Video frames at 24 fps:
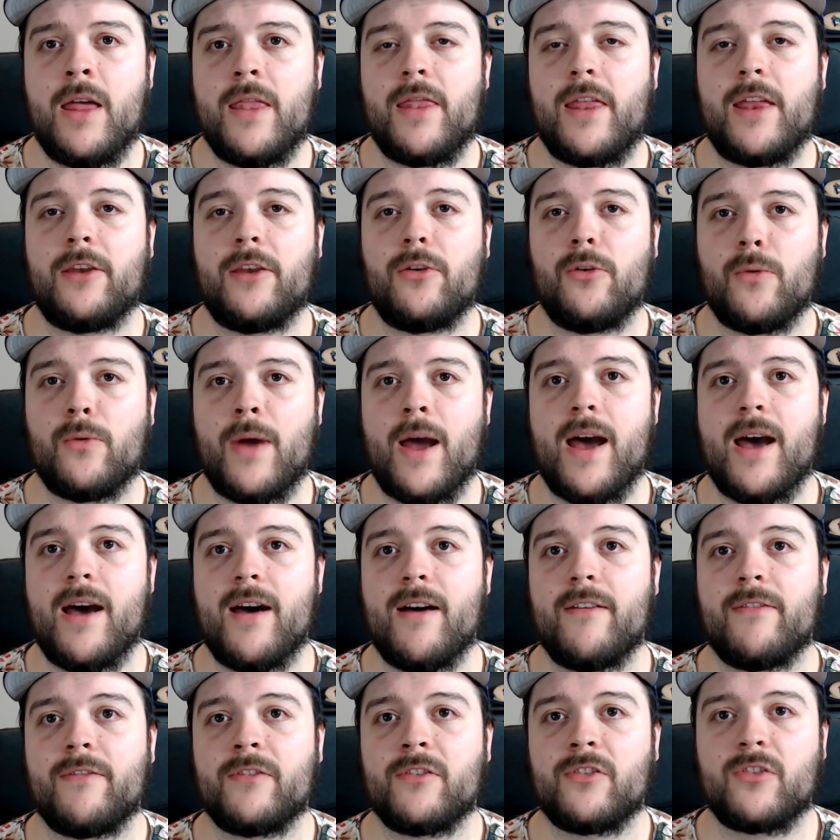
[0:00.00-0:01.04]
They do
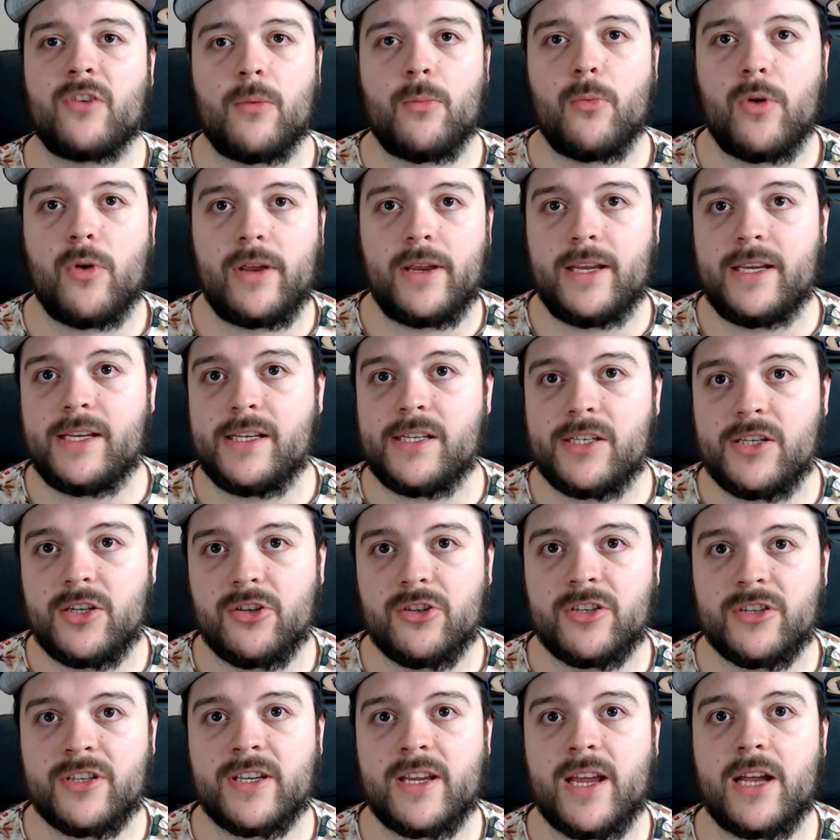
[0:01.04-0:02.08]
have somewhat
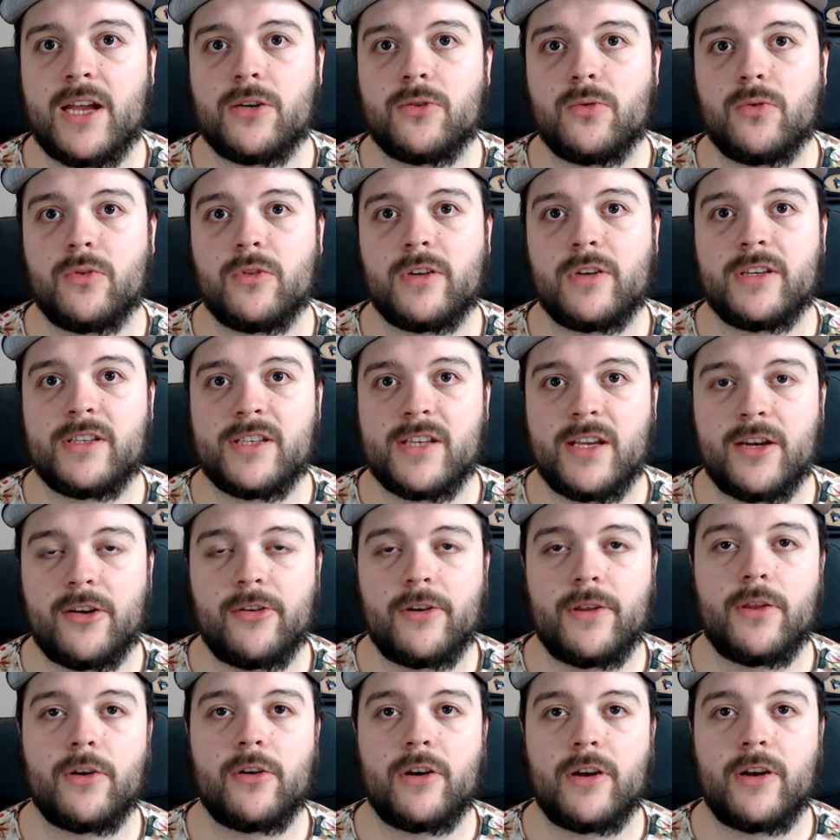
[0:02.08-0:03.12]
easier schedule
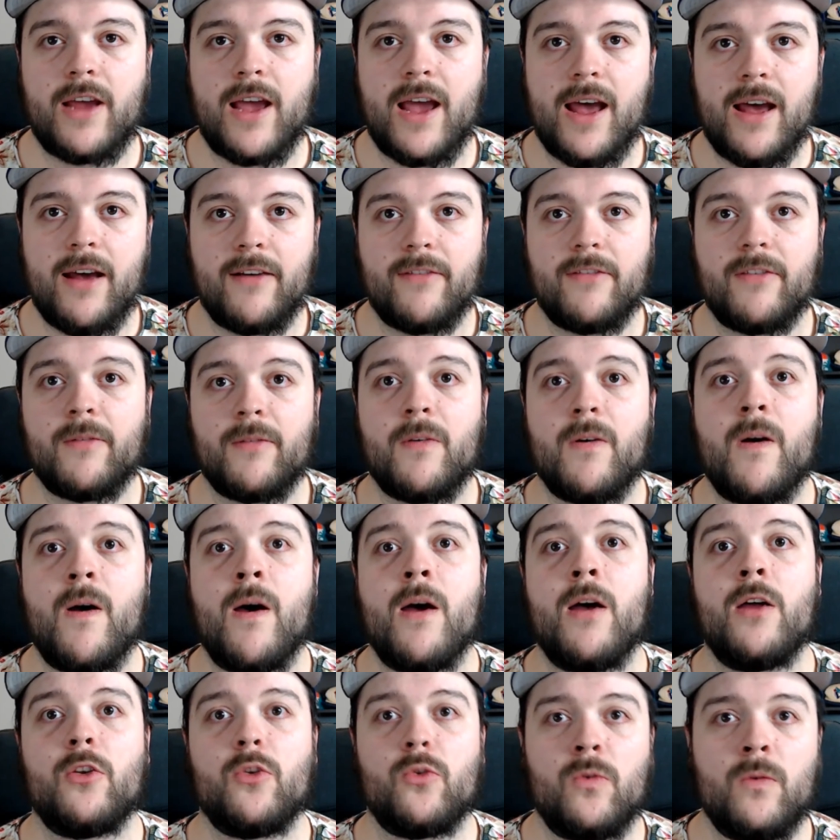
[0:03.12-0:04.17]
considering they're going to have
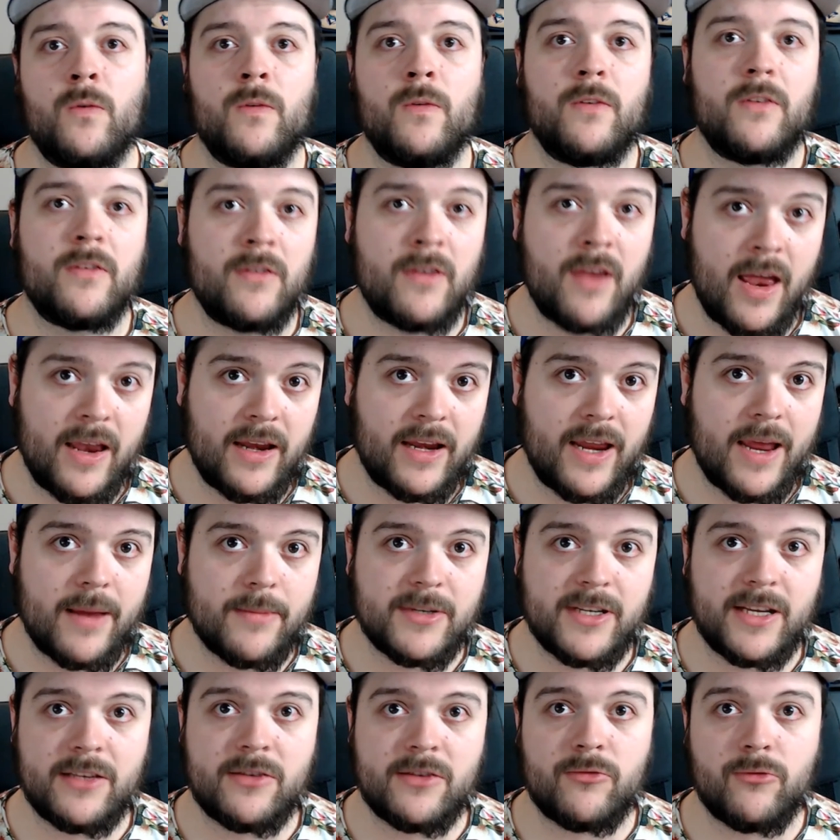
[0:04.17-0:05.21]
10 games
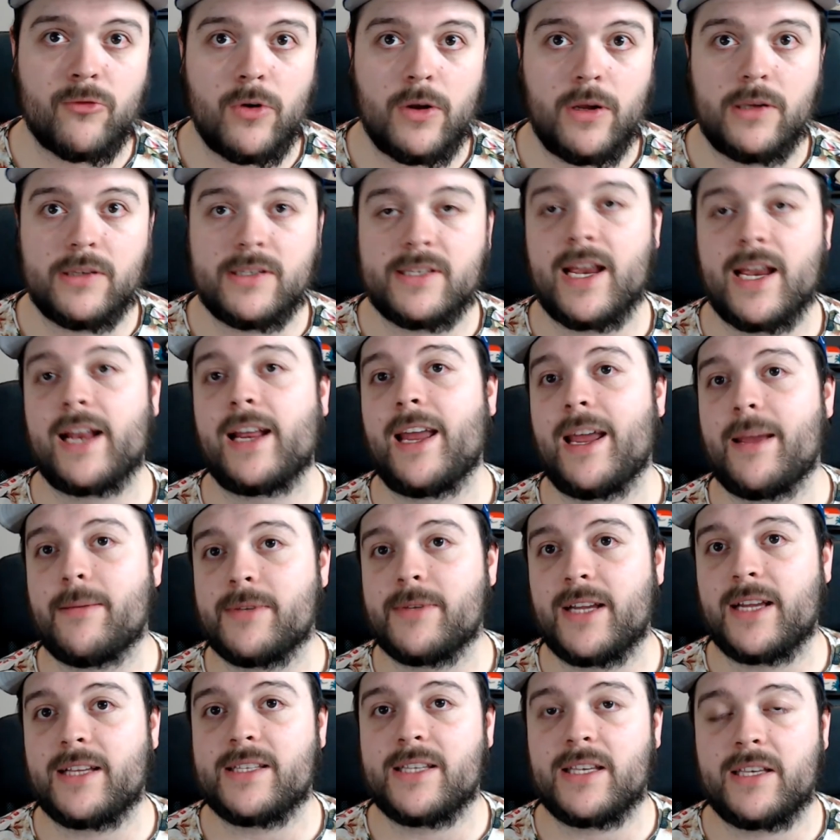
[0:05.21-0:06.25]
against the Royals, 10 games
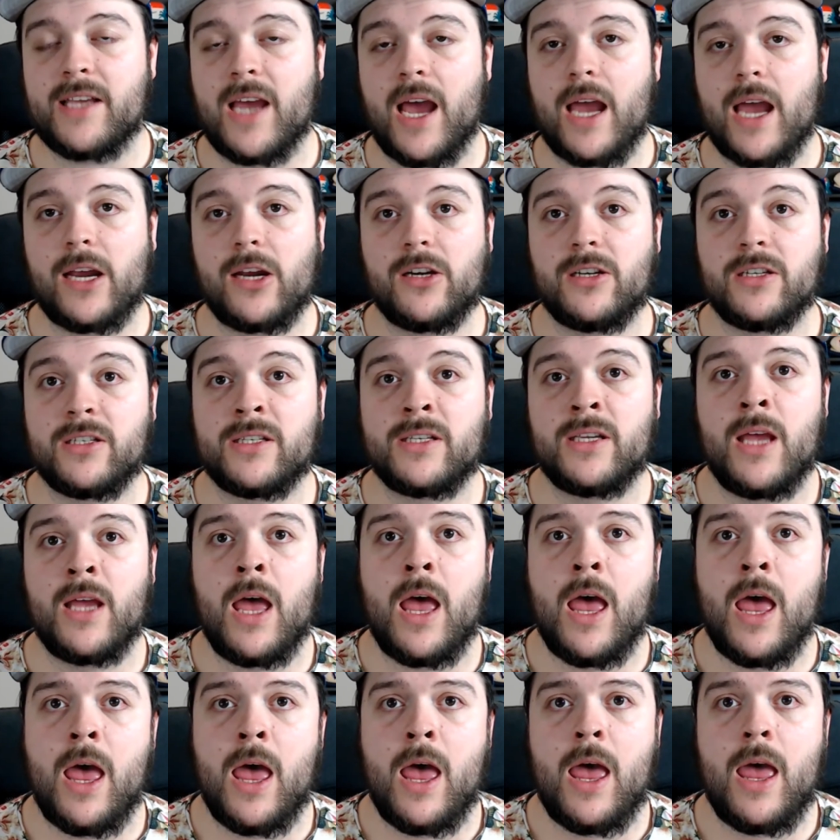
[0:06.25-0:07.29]
against the Tigers,
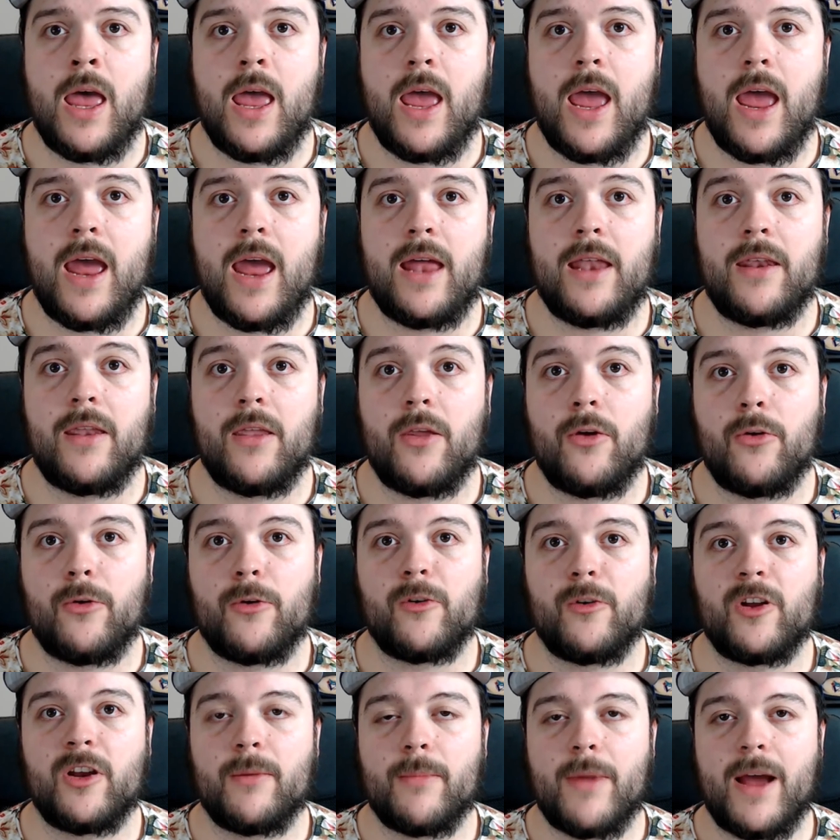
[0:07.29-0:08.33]
and they're
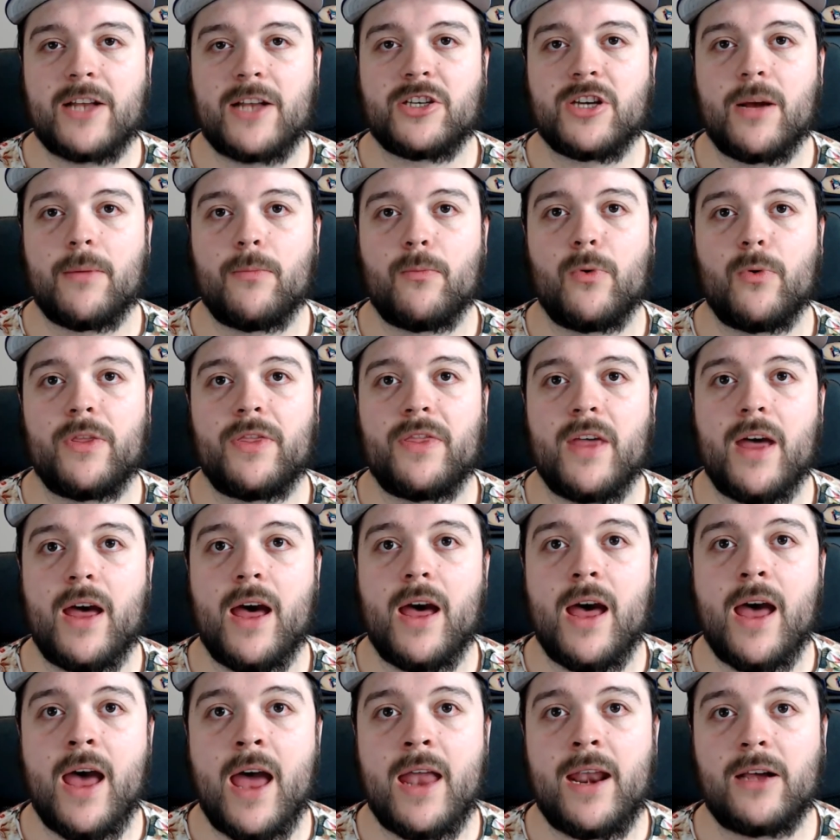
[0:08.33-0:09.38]
going to match up with
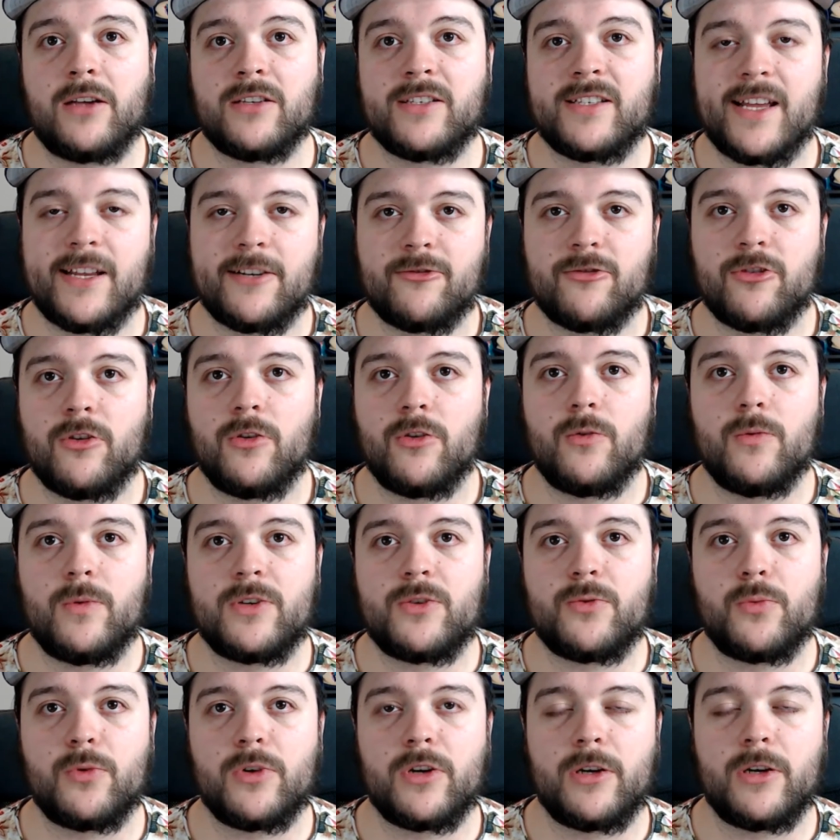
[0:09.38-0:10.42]
the NL Central, which
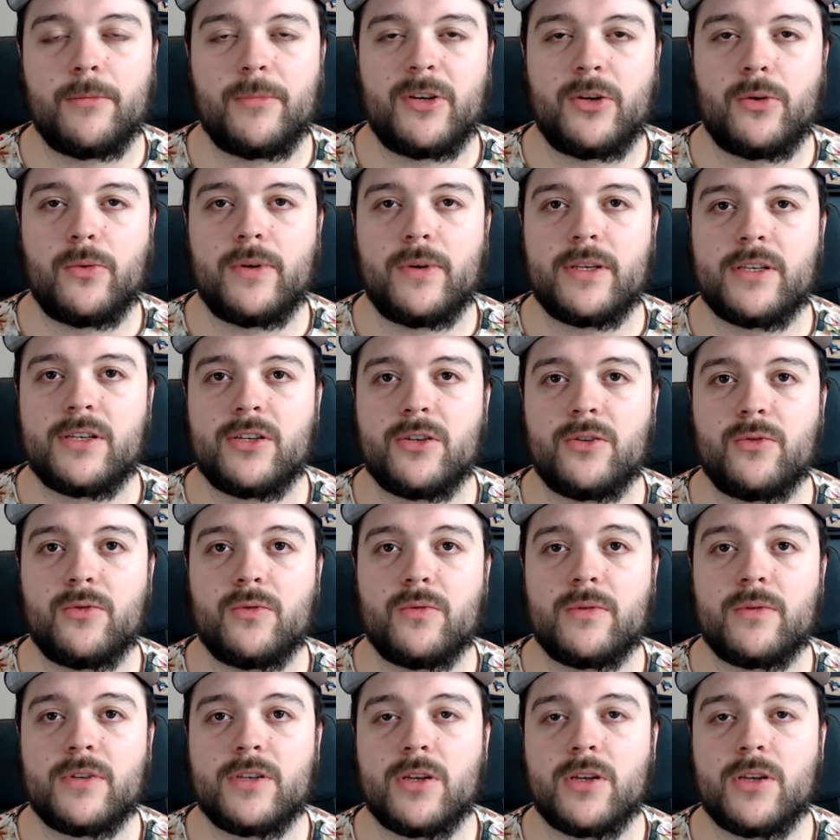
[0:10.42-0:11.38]
we're going to be doing soon.